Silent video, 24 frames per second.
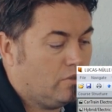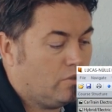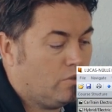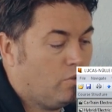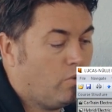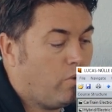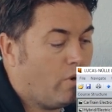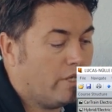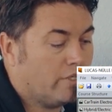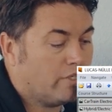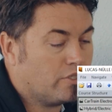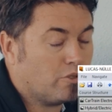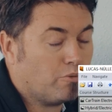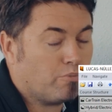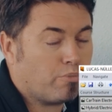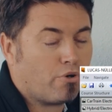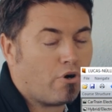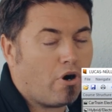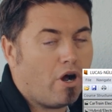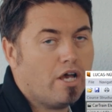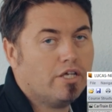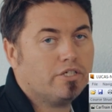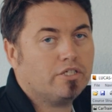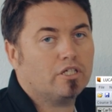quite
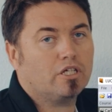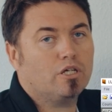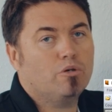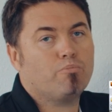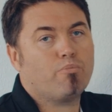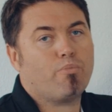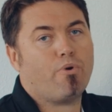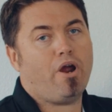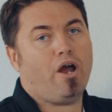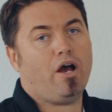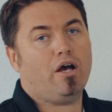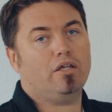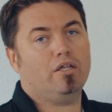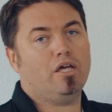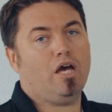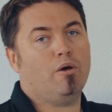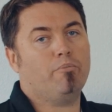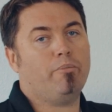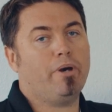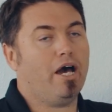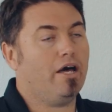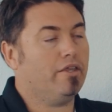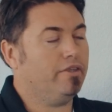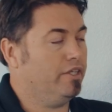surprising
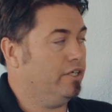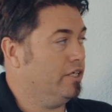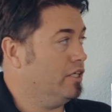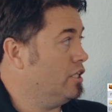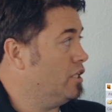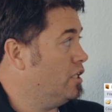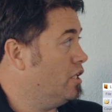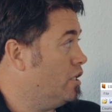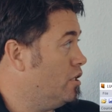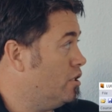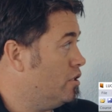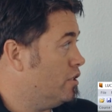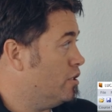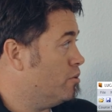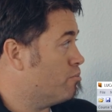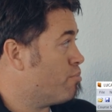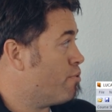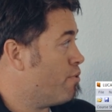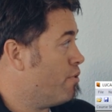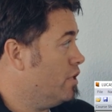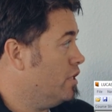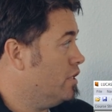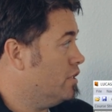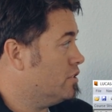about the
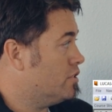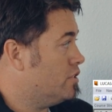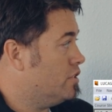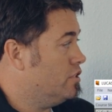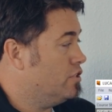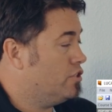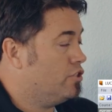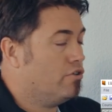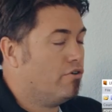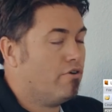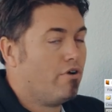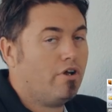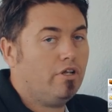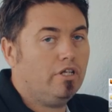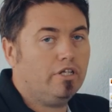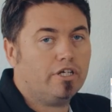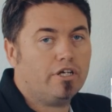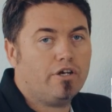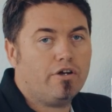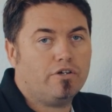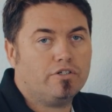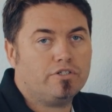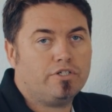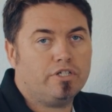Prius is you're
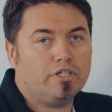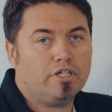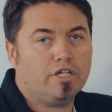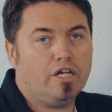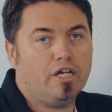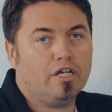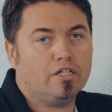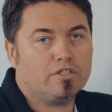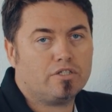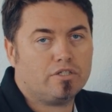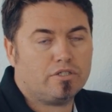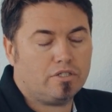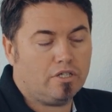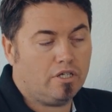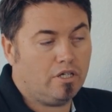only going to get